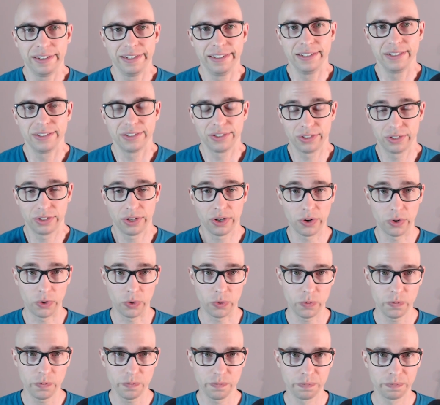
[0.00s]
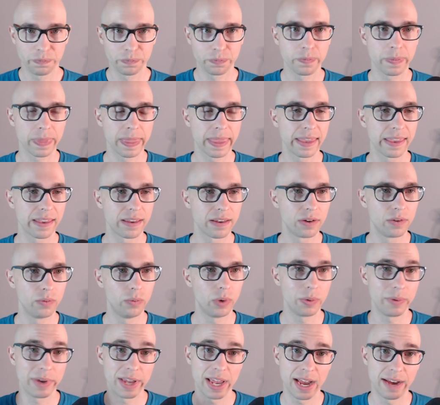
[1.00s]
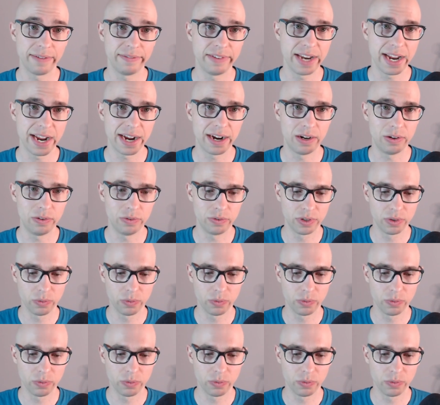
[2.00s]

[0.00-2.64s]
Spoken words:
So what do we have now?